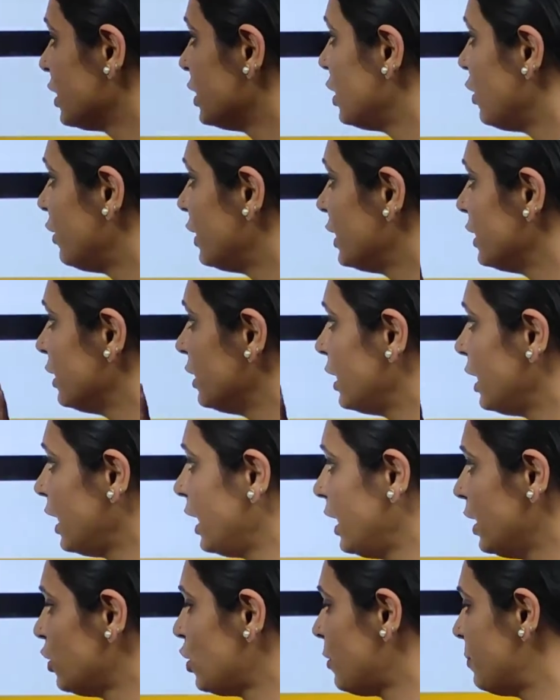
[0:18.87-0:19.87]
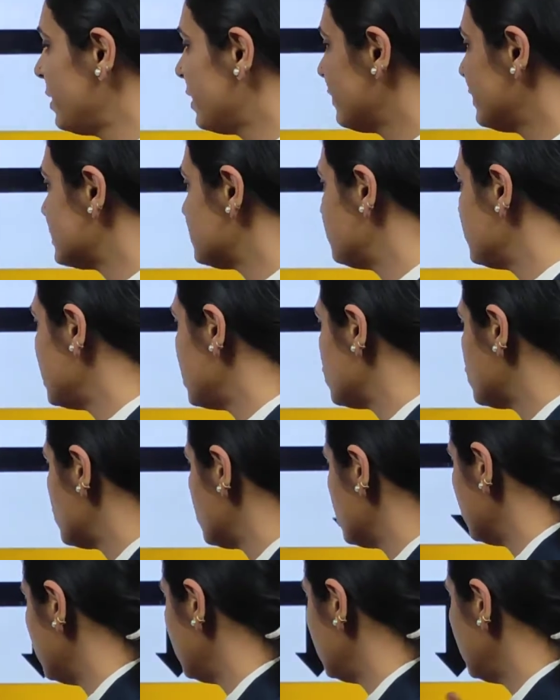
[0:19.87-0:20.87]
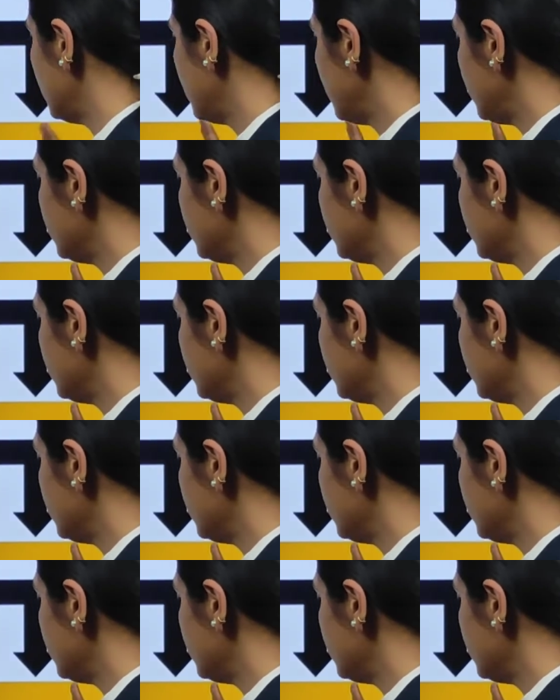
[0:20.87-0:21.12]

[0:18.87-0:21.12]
Now in aerobic respiration,